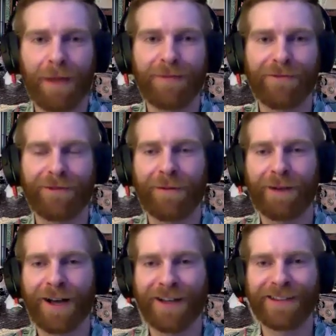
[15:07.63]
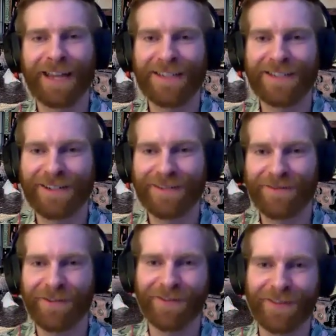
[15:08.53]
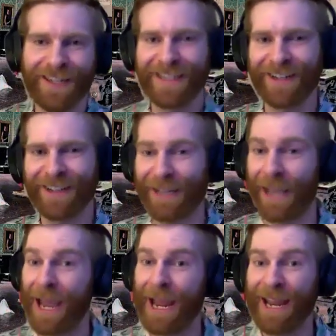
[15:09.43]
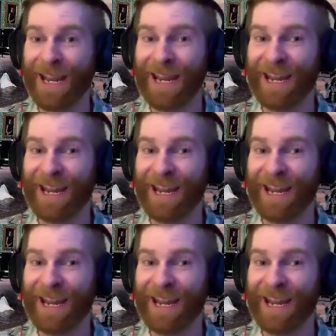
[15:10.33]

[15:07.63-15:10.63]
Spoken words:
might be from 1850, and they're like, hey,